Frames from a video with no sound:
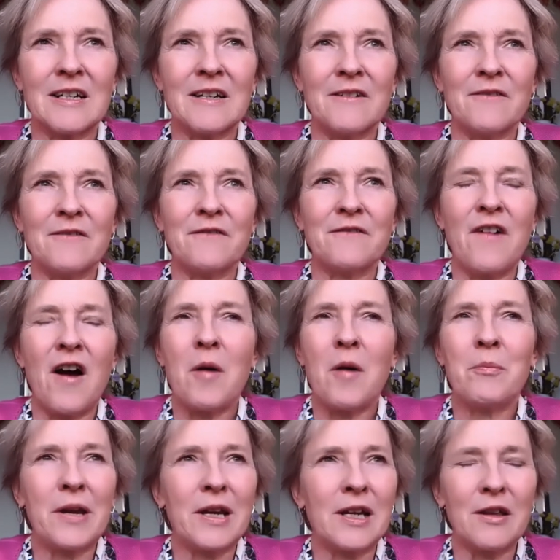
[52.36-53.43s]
far
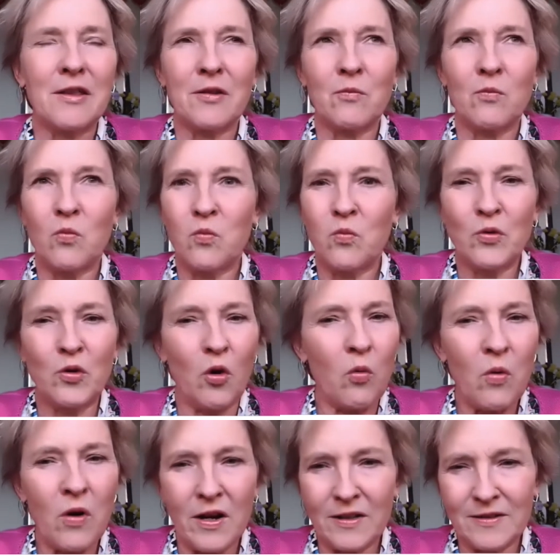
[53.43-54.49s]
bigger than your
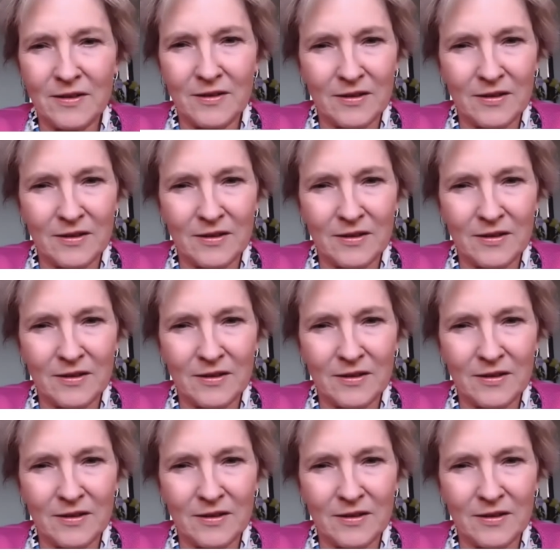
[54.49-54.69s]
words